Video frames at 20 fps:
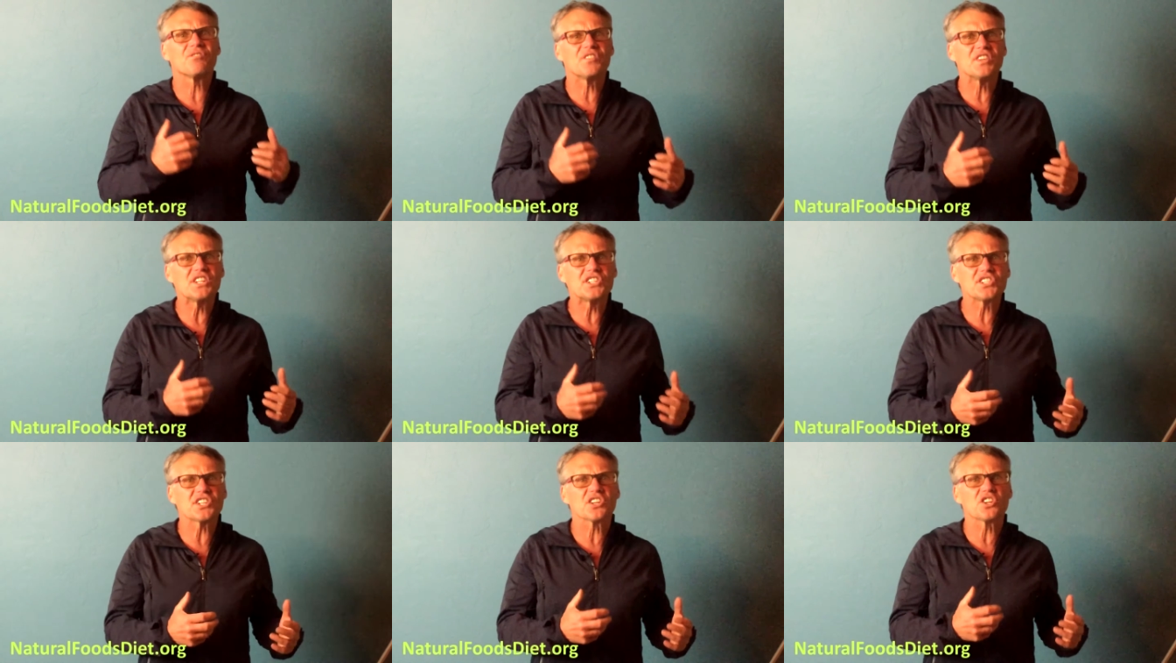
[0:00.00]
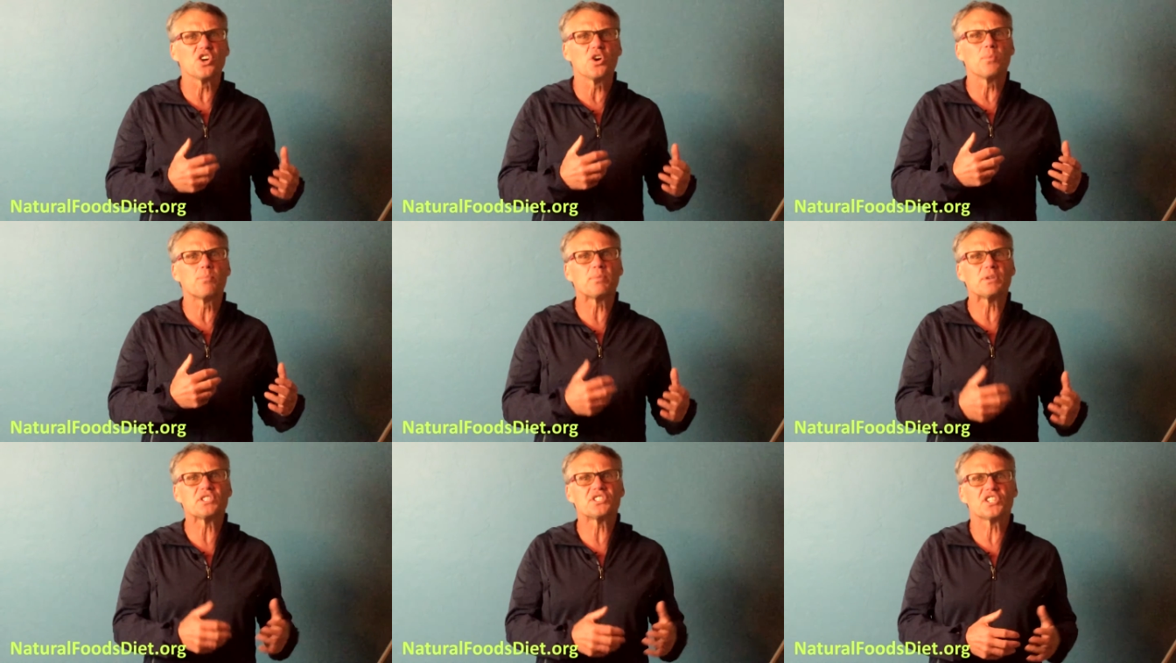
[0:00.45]

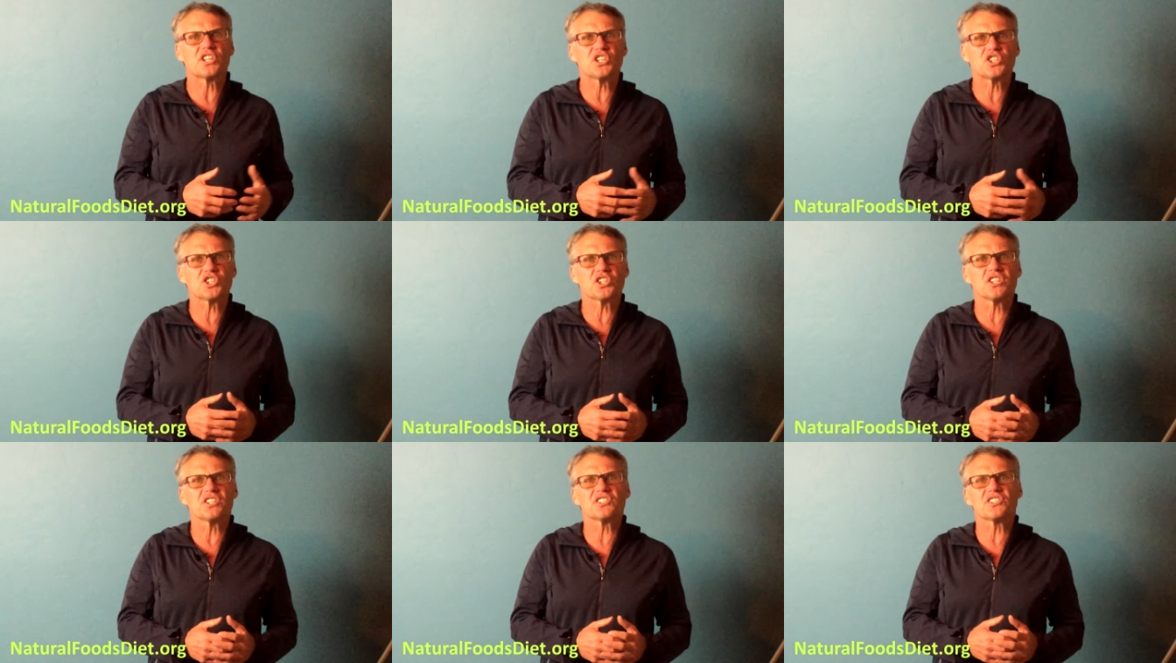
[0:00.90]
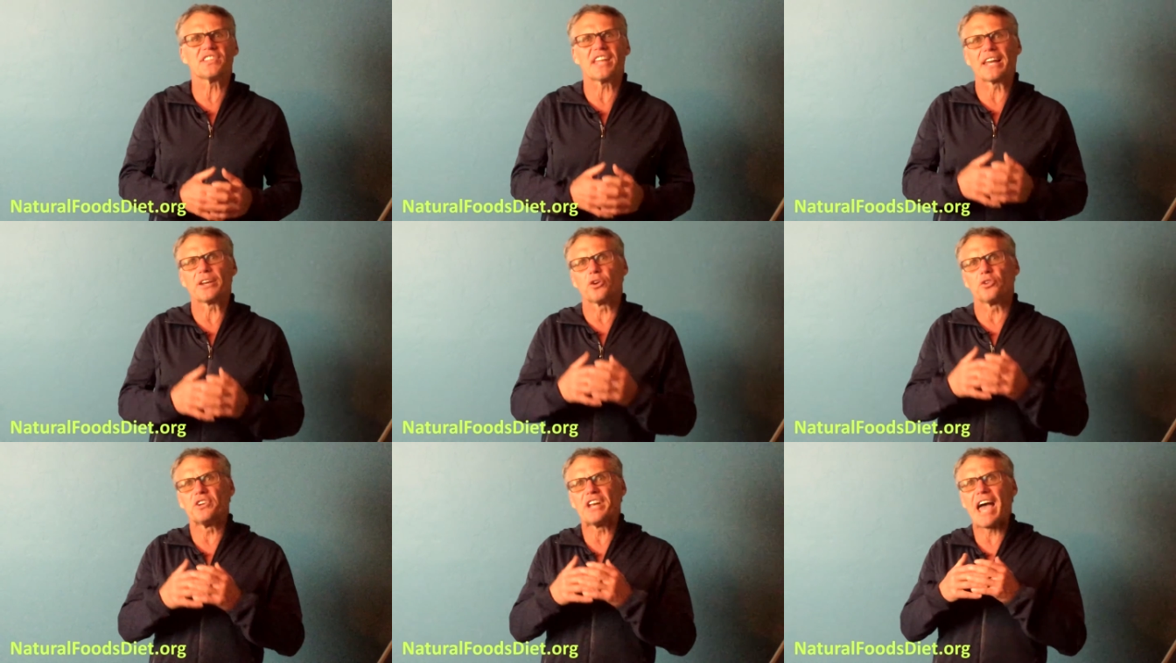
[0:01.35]
physical positions
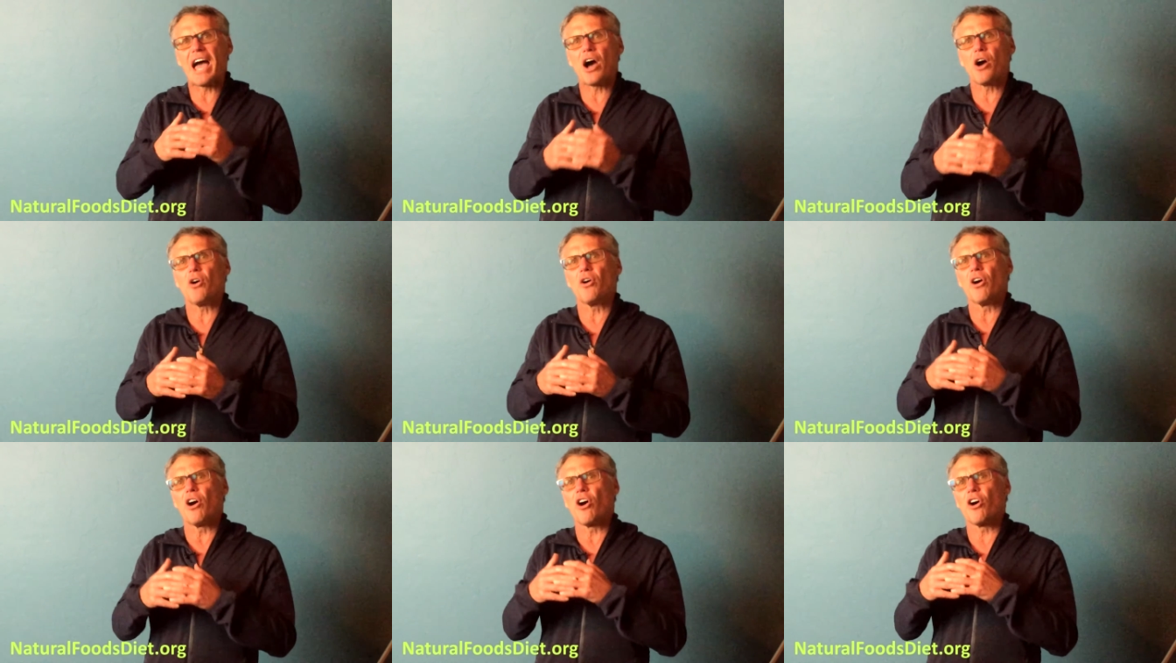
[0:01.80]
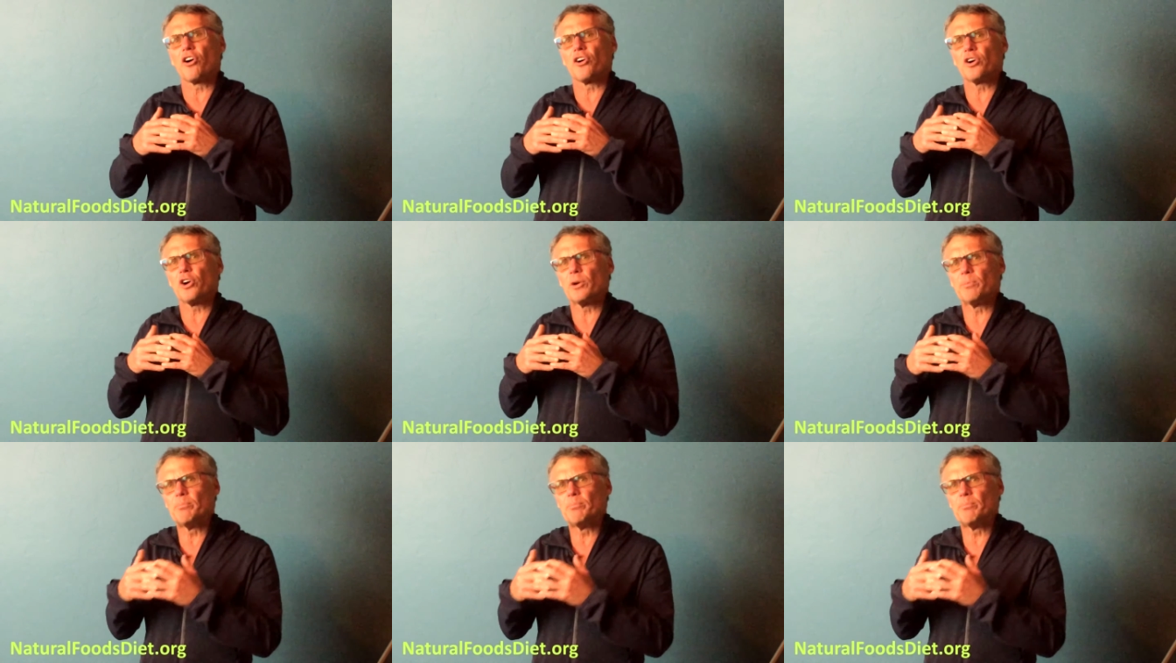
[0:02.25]
that are now our